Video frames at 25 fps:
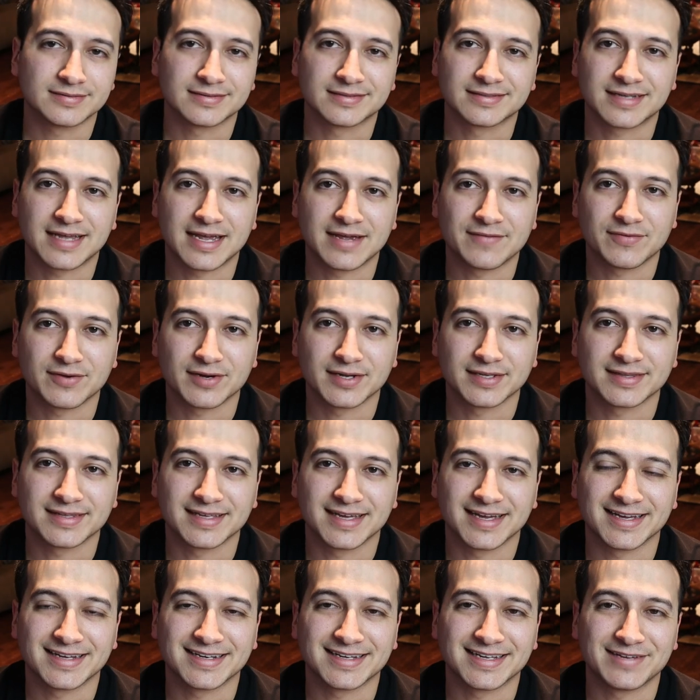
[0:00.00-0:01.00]
Can't forget
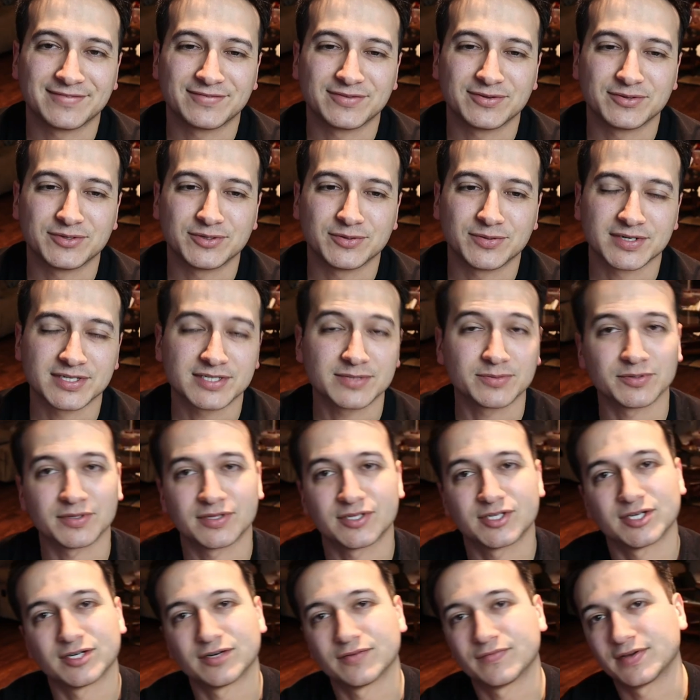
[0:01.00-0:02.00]
that. If you do want to support the
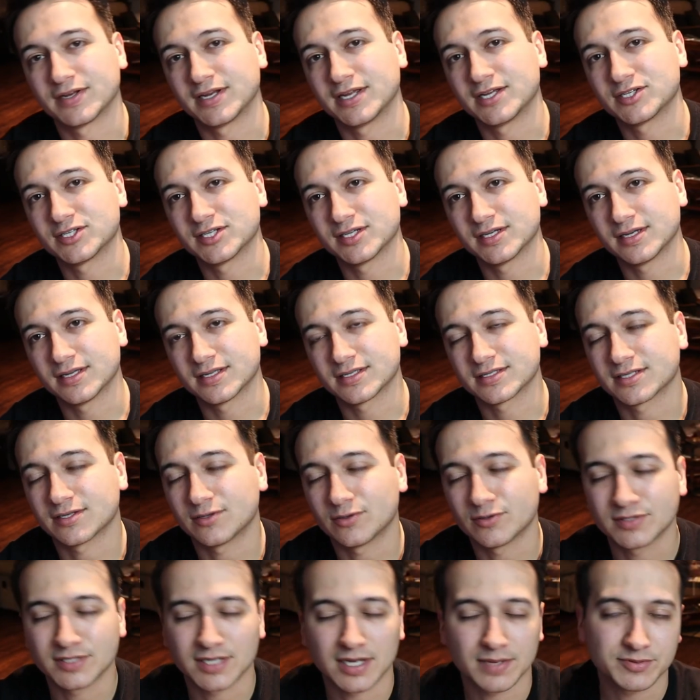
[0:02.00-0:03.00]
channel financially, it's
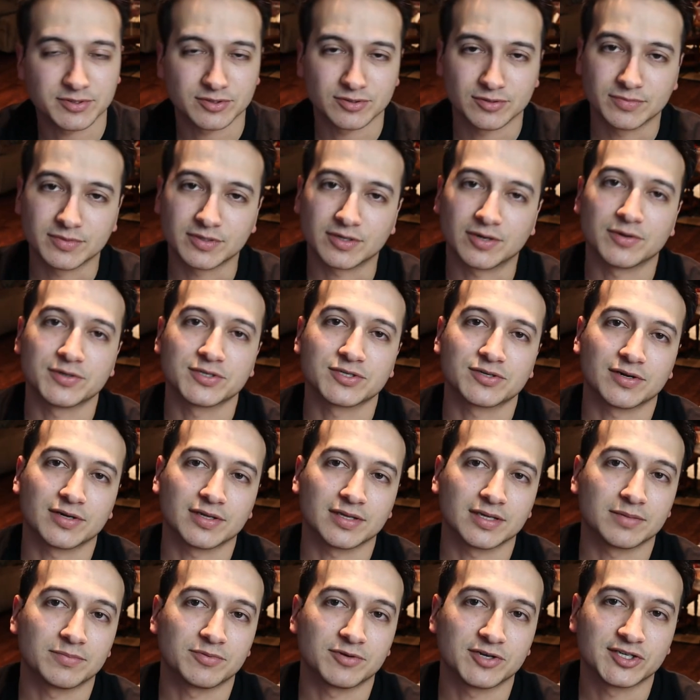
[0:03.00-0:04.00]
always optional, but always
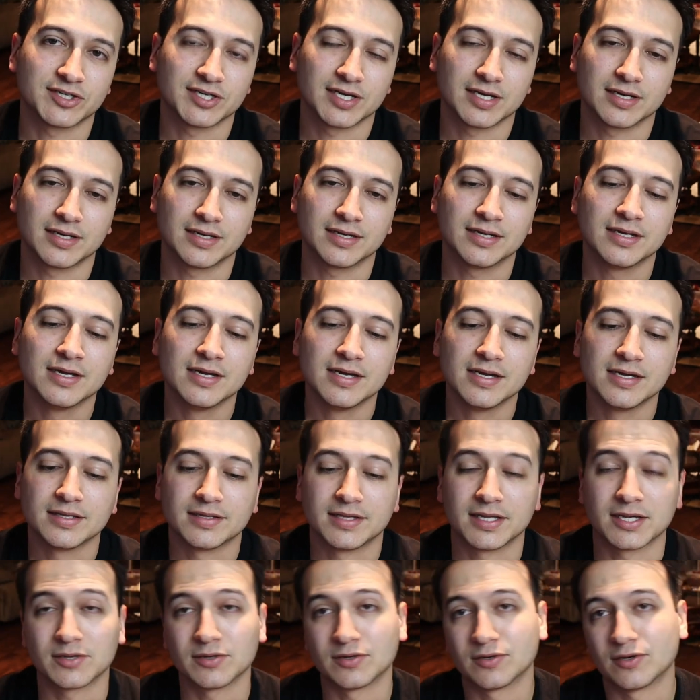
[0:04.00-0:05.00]
greatly appreciated.
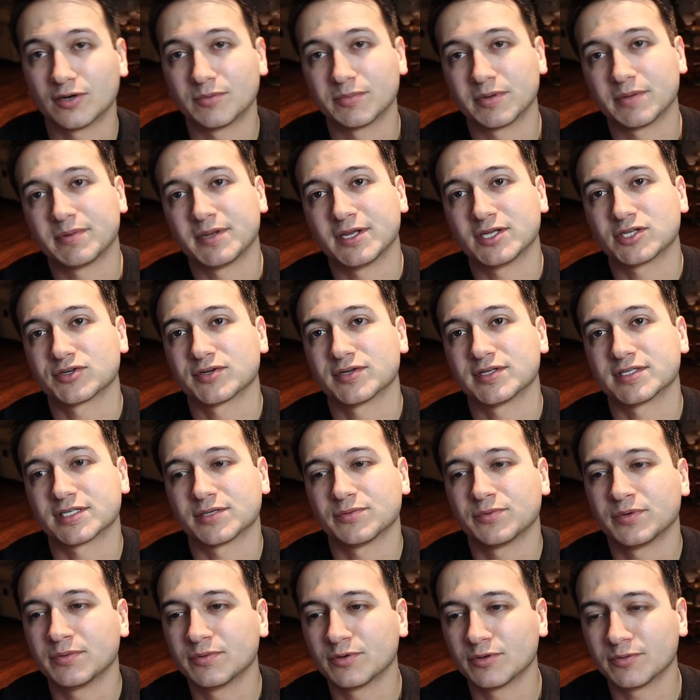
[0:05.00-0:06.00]
Thank you to all my patrons, and
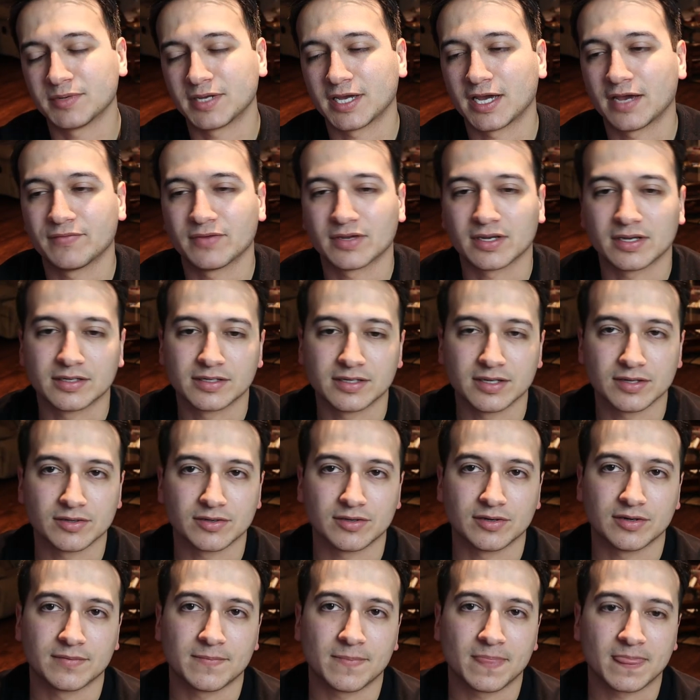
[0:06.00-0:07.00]
we will be having
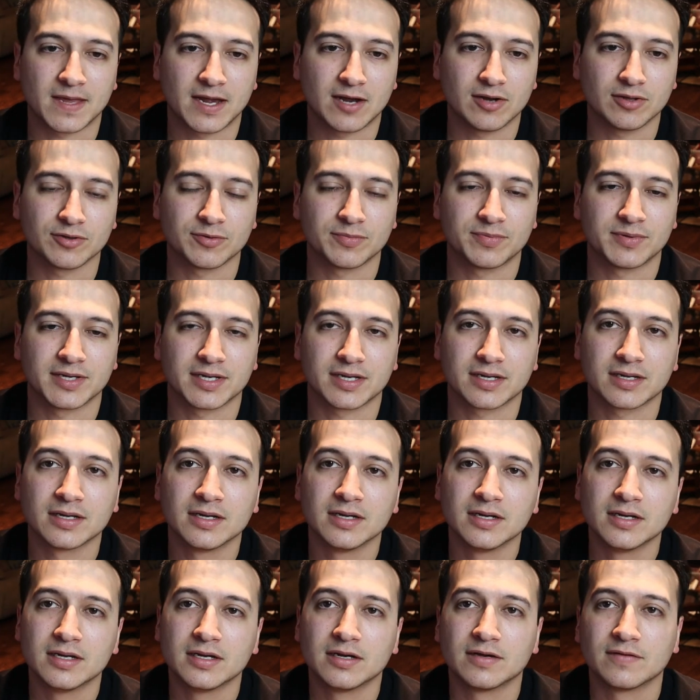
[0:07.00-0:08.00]
another Howler pick
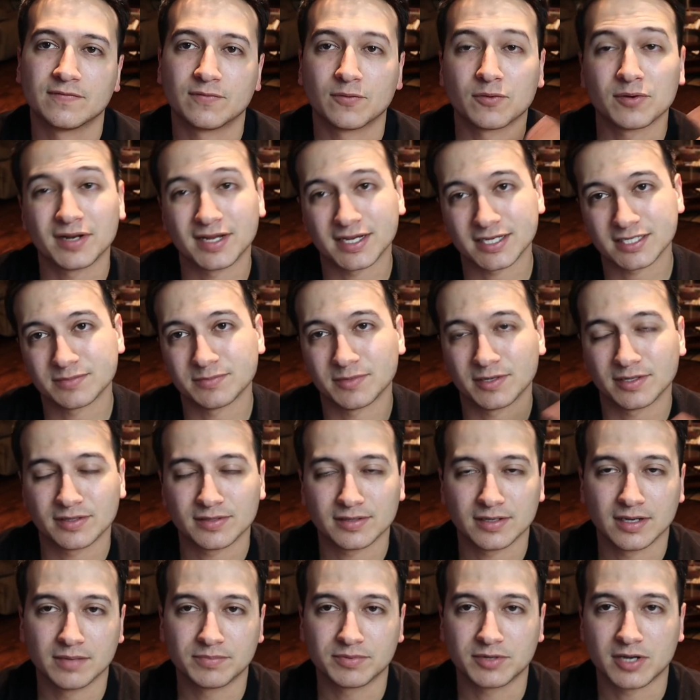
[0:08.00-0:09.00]
for next month
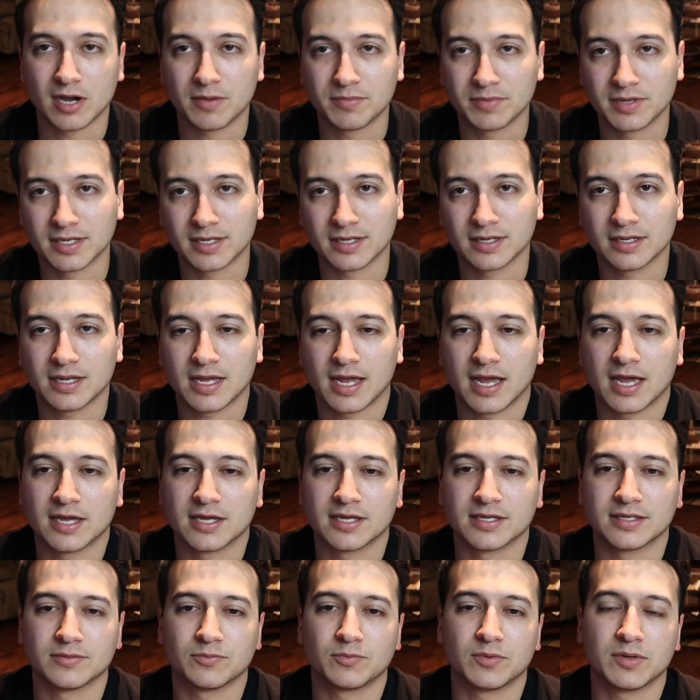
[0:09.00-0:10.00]
upcoming,
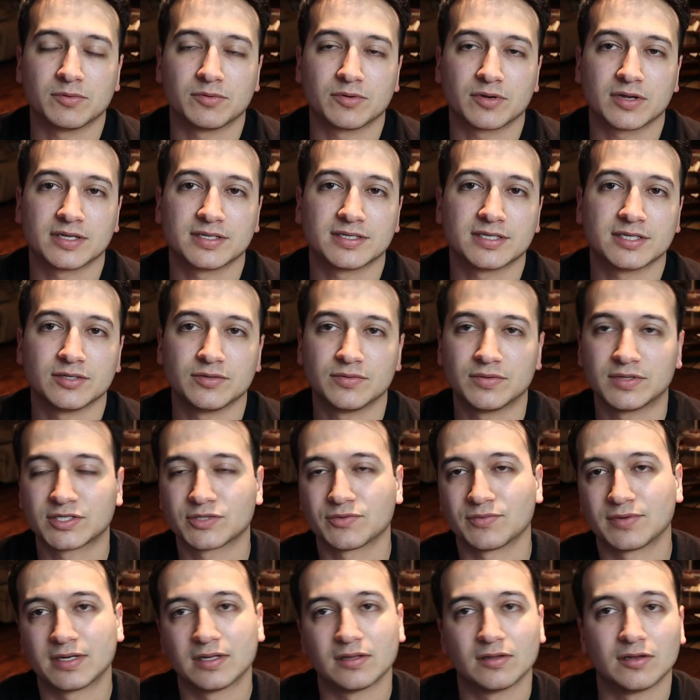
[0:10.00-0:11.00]
and we will continue this
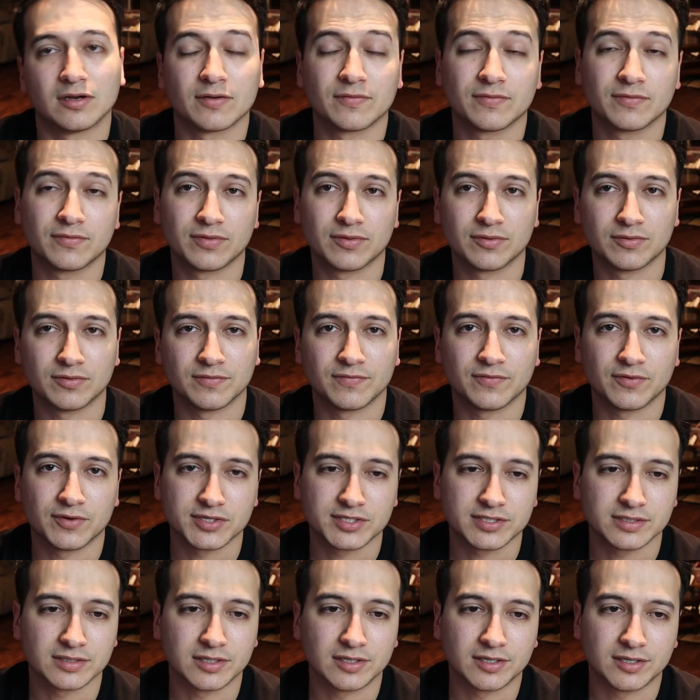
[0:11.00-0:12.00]
read along through the
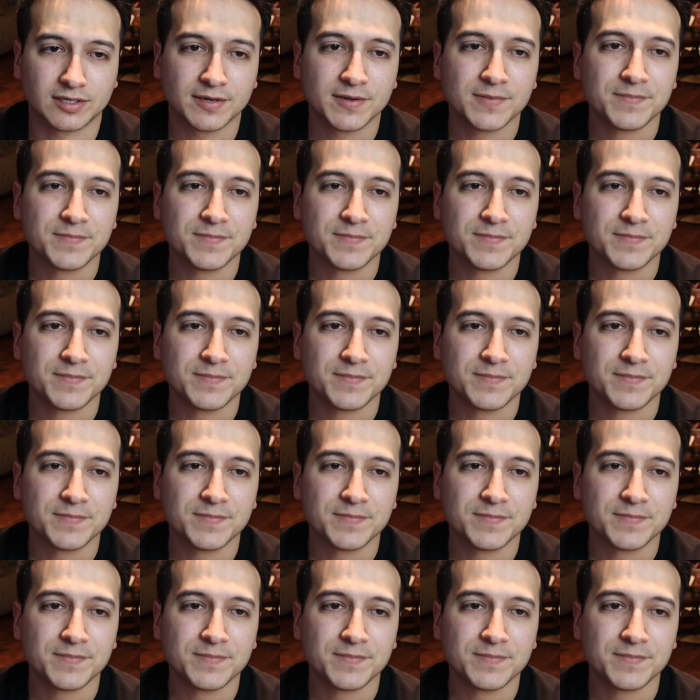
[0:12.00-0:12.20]
first law